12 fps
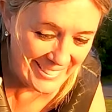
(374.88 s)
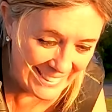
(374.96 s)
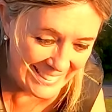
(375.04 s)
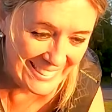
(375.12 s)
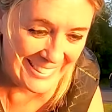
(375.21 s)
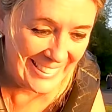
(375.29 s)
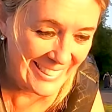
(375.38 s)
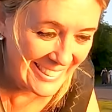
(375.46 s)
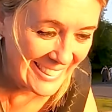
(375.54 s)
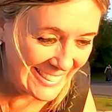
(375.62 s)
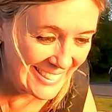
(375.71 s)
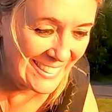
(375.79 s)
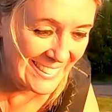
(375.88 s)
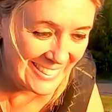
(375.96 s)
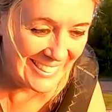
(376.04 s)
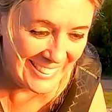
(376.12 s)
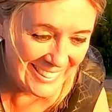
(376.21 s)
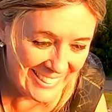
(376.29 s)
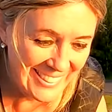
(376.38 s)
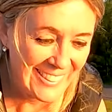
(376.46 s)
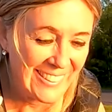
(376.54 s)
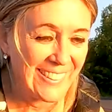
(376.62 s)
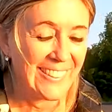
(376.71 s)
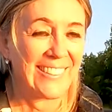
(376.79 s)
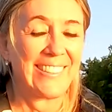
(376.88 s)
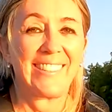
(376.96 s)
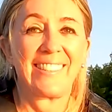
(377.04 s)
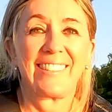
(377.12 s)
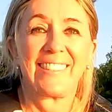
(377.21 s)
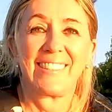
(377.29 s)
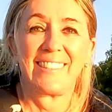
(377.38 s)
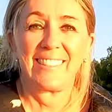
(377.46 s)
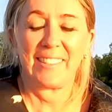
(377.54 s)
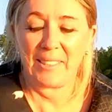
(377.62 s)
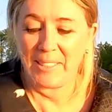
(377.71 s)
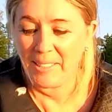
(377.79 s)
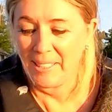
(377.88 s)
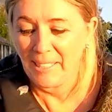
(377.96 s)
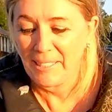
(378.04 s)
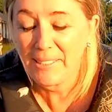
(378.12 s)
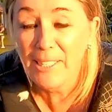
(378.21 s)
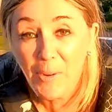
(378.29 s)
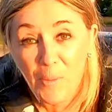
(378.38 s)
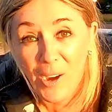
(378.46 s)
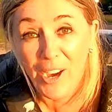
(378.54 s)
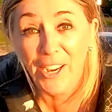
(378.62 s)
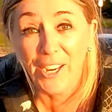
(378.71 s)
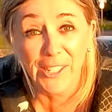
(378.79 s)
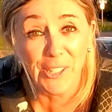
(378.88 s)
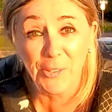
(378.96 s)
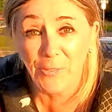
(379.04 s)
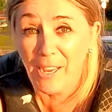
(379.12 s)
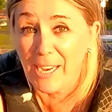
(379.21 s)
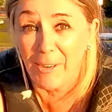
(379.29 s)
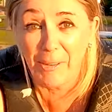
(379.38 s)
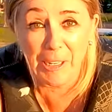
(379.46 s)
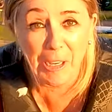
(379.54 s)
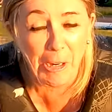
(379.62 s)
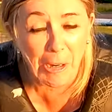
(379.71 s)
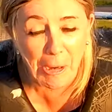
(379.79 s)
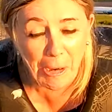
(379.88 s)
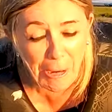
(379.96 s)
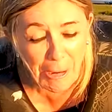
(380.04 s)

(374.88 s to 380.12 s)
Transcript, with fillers: so listen okay now you know what to do. The, the water's, water is very cold. No,